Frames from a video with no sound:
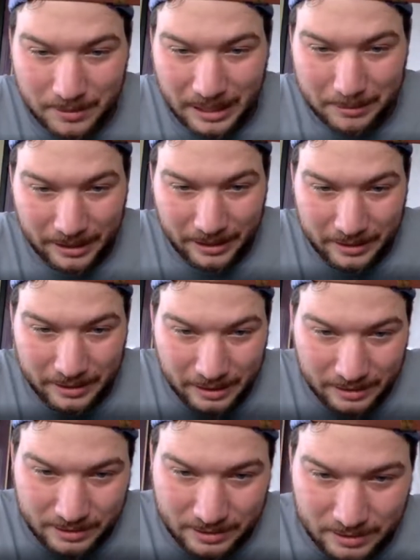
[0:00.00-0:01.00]
and my
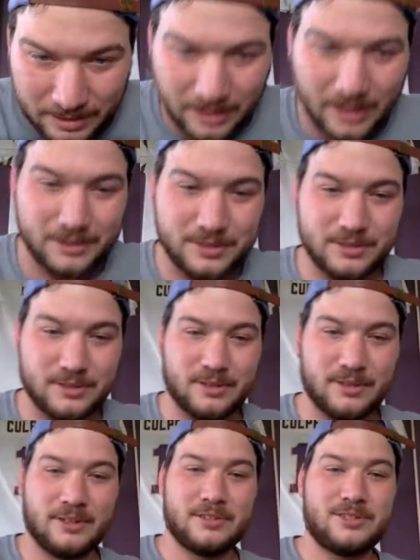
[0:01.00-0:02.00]
internet connection's a
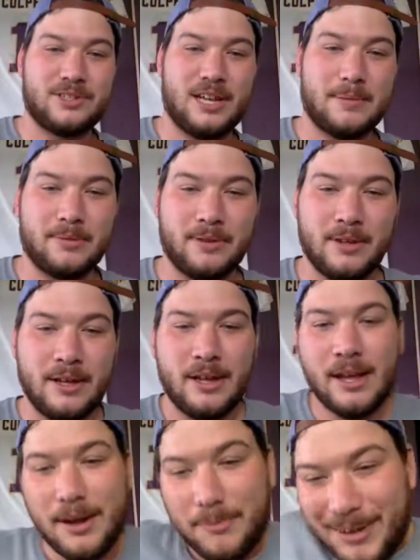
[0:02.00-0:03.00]
little unstable.
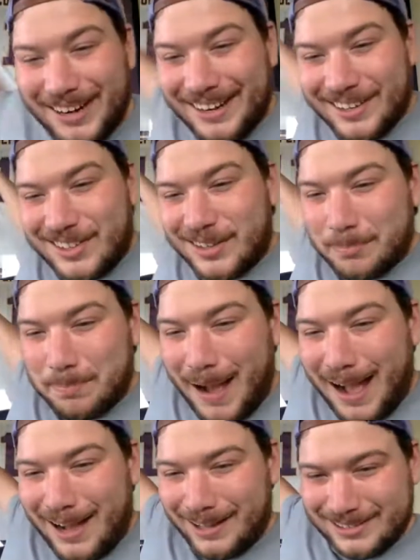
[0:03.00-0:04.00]
I'm right next to the
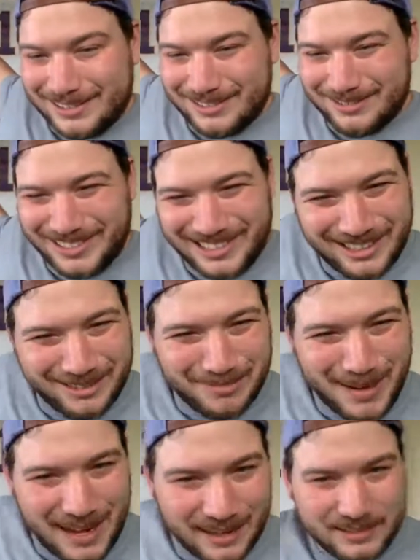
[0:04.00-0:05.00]
box. What's in the
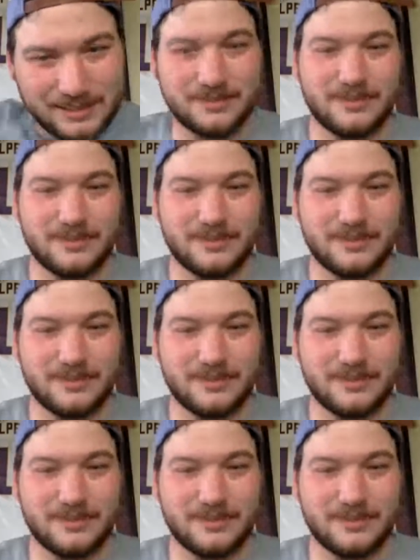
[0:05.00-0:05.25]
box?